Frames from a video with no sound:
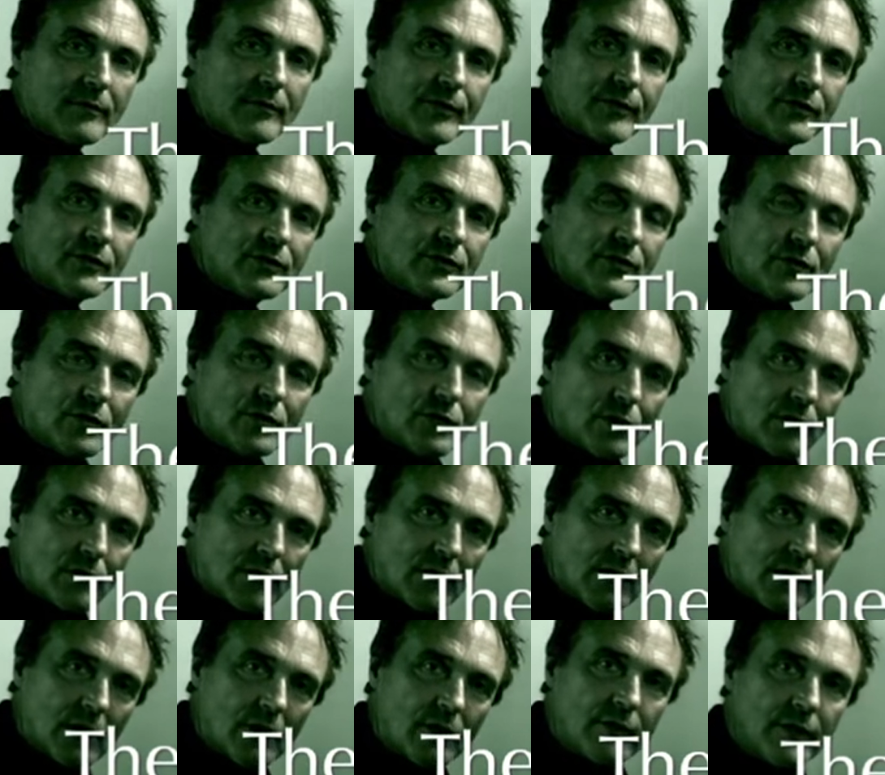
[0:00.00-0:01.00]
this
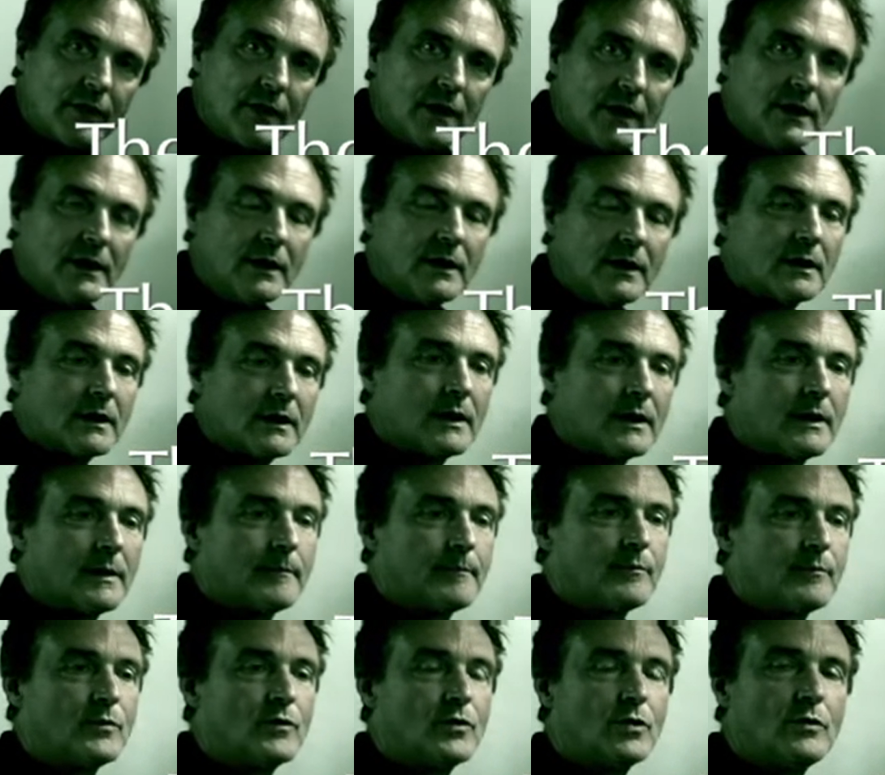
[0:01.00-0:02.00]
tutorial on the
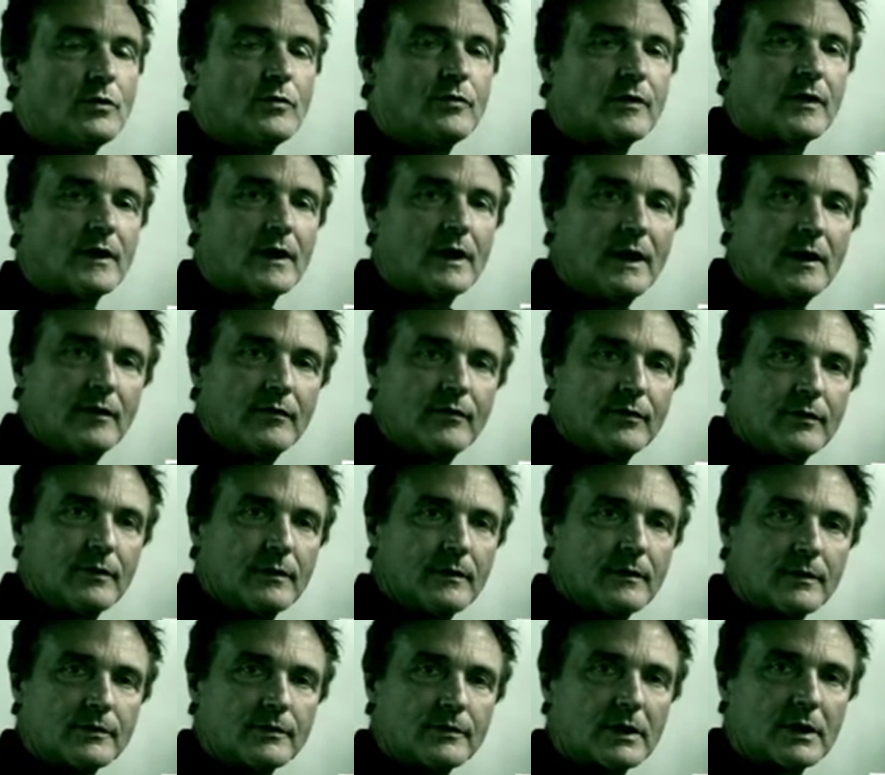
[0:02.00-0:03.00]
2-5,
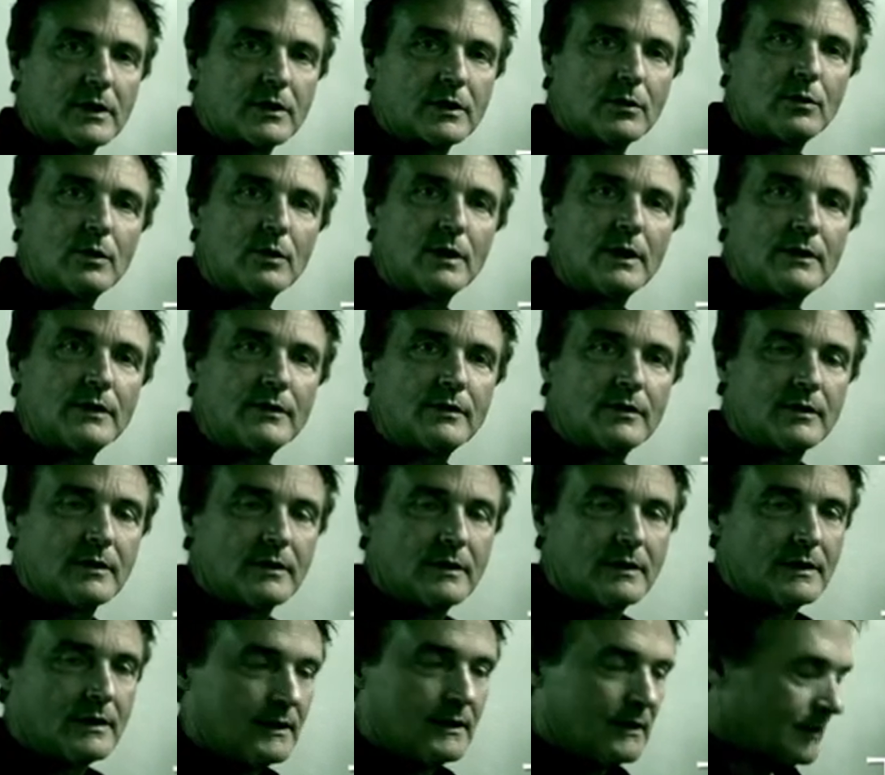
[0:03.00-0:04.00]
as I call it,
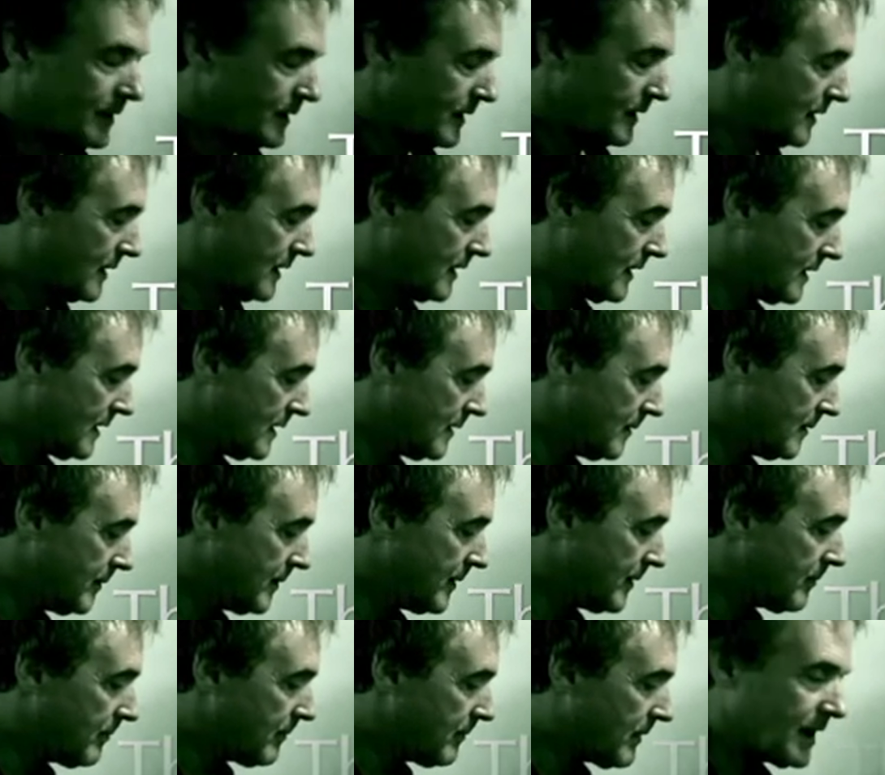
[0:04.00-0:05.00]

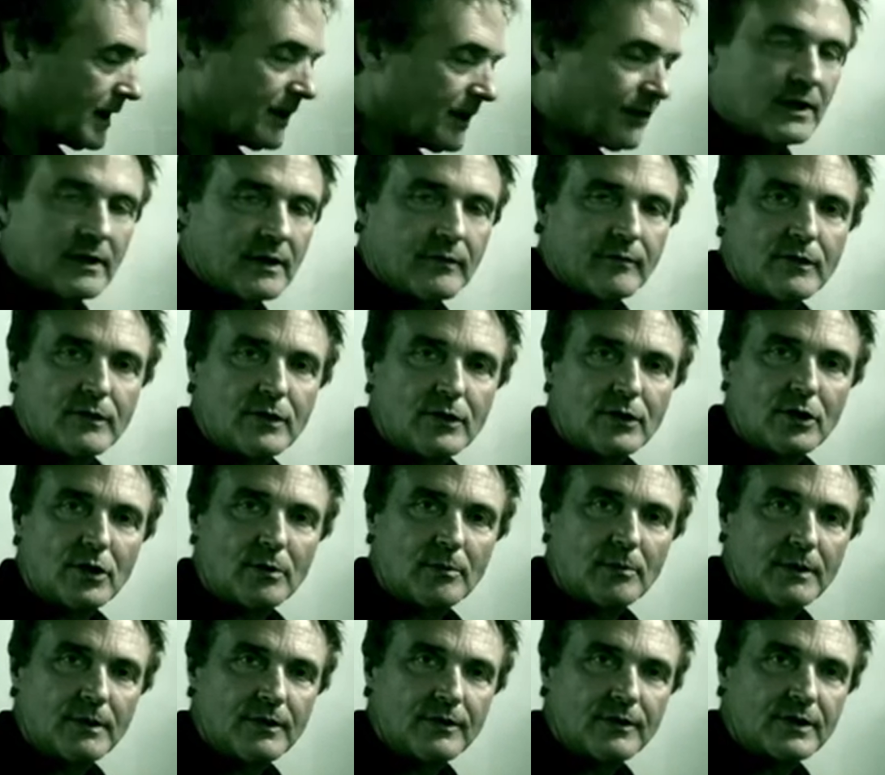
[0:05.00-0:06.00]
minor 7 to
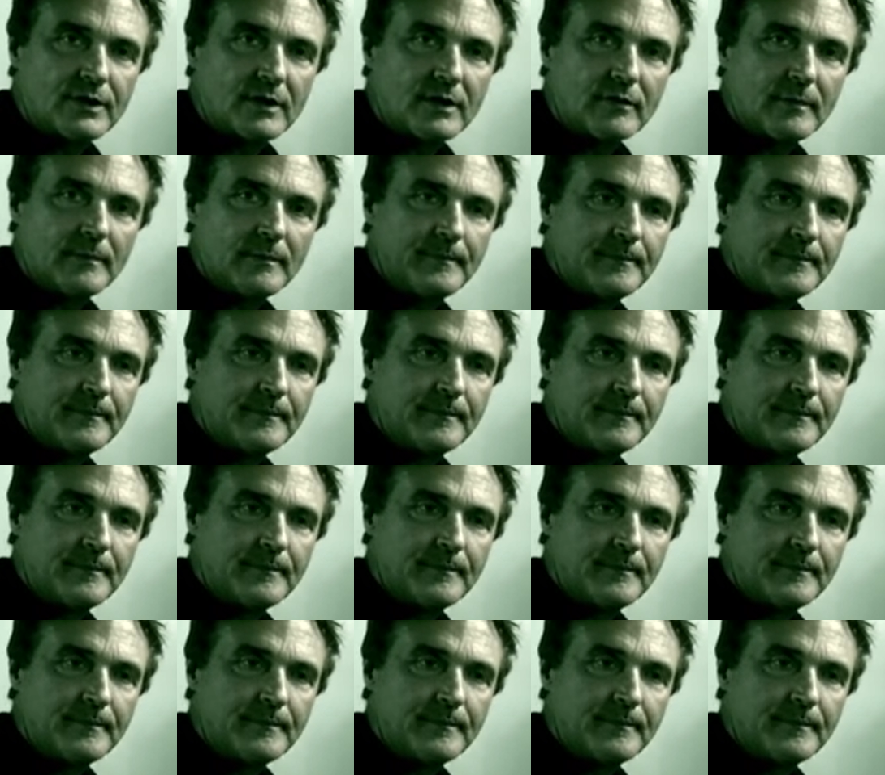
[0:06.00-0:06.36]
dominant 7.